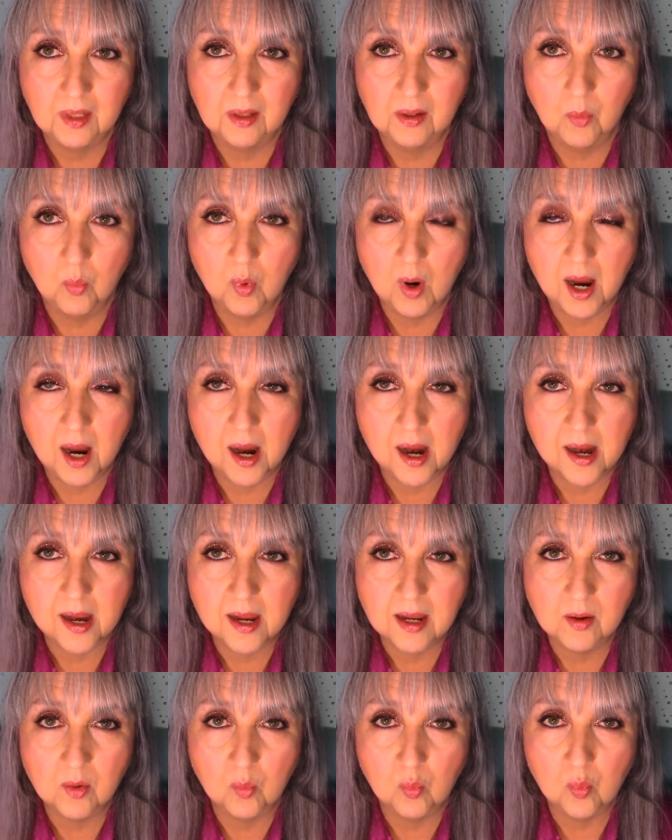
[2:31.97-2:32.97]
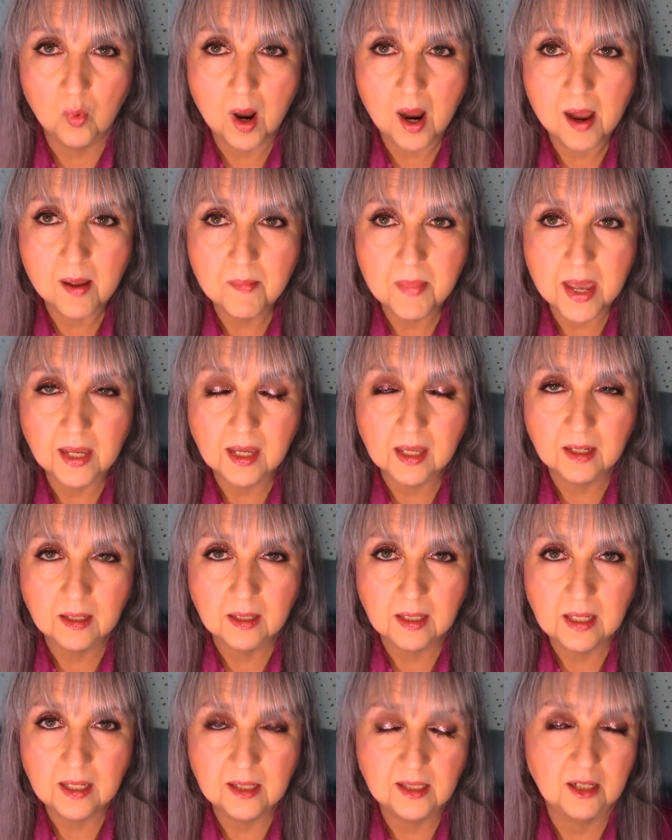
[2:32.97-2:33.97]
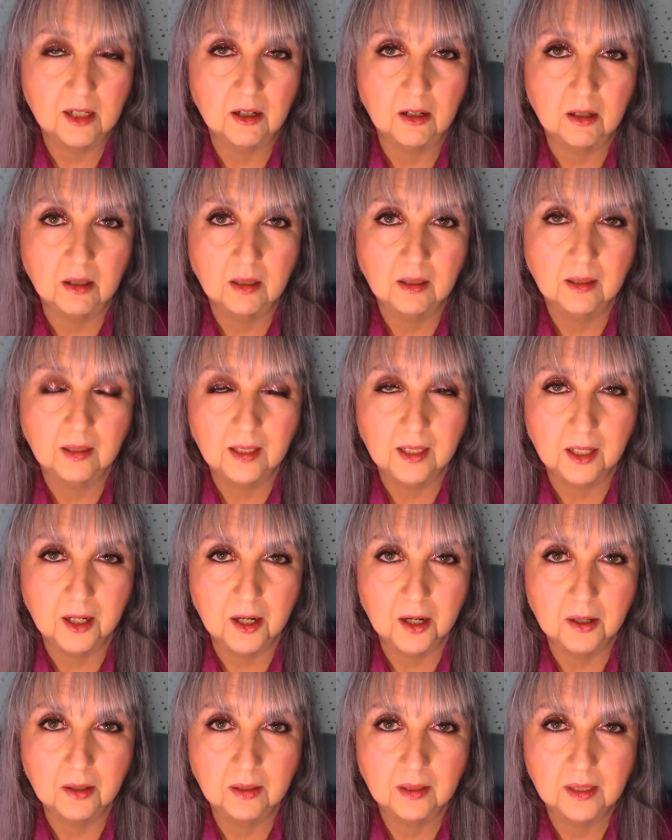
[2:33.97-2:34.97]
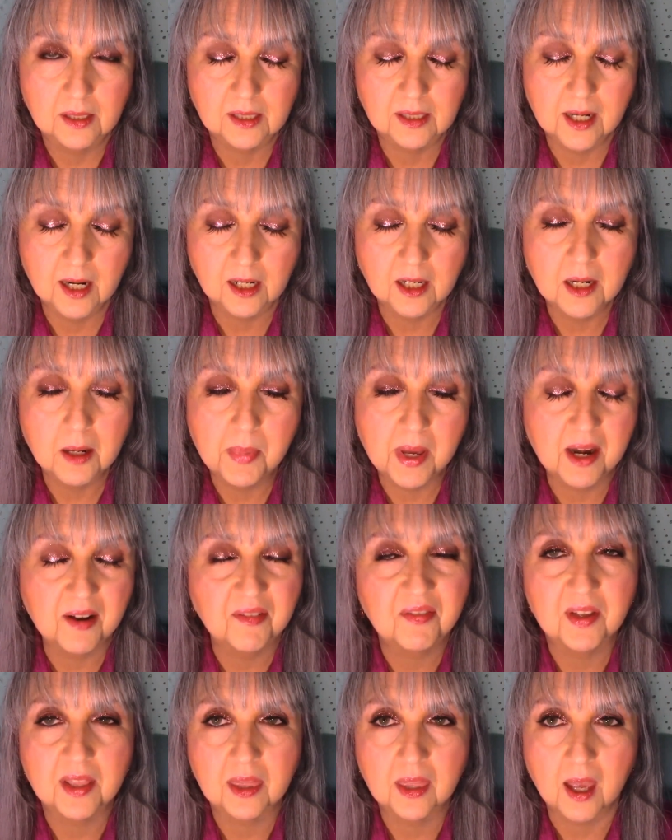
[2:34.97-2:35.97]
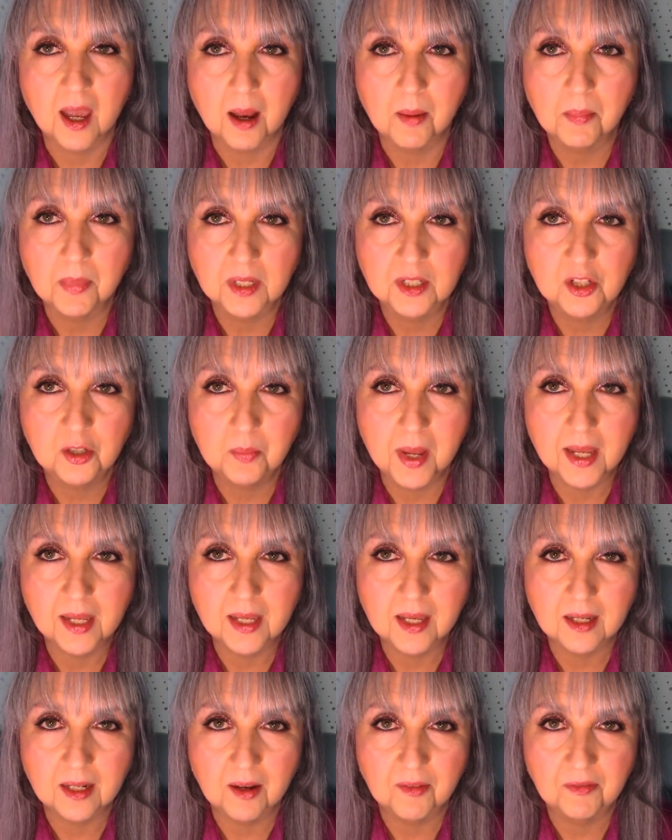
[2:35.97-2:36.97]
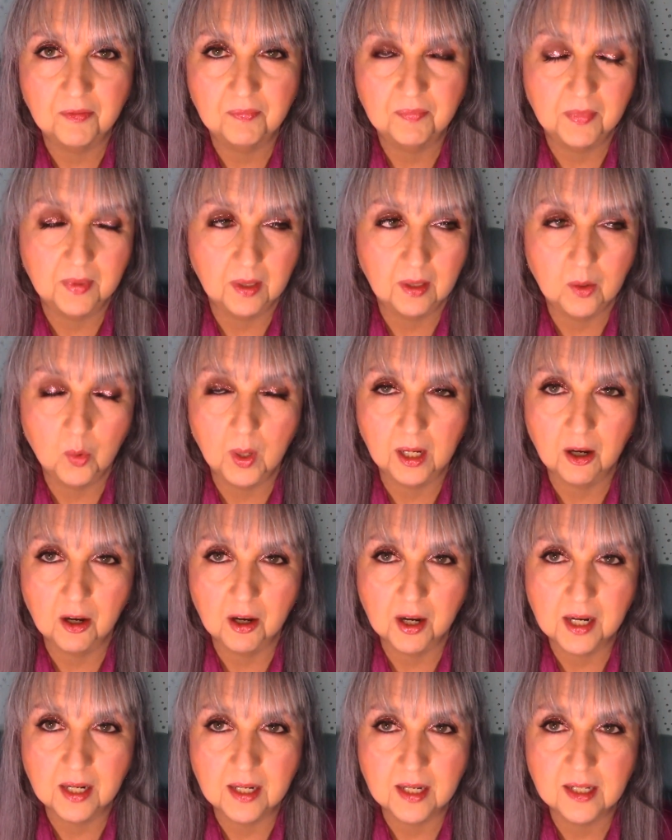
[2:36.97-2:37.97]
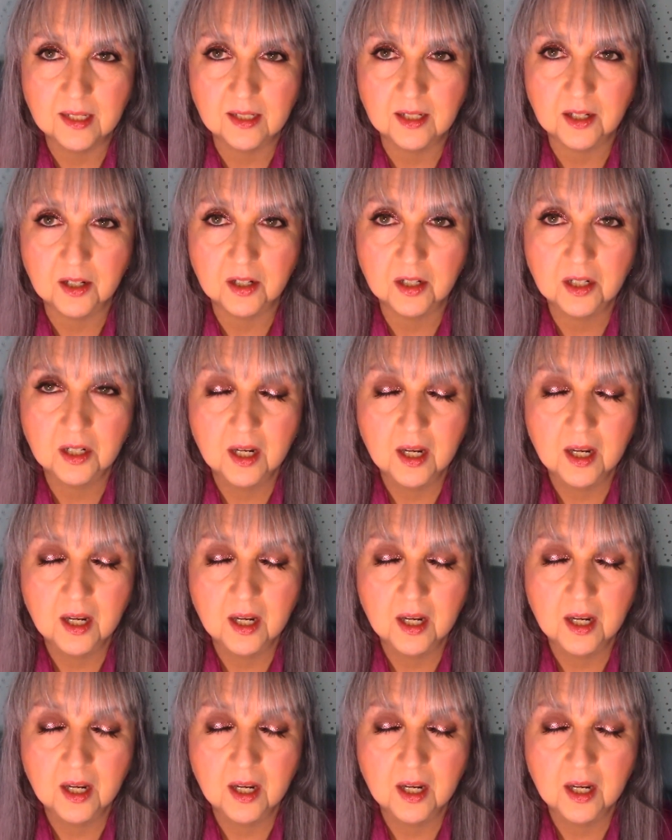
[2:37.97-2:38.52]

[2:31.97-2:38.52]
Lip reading: why make it easier? It's not going to benefit them to make it quicker and easier.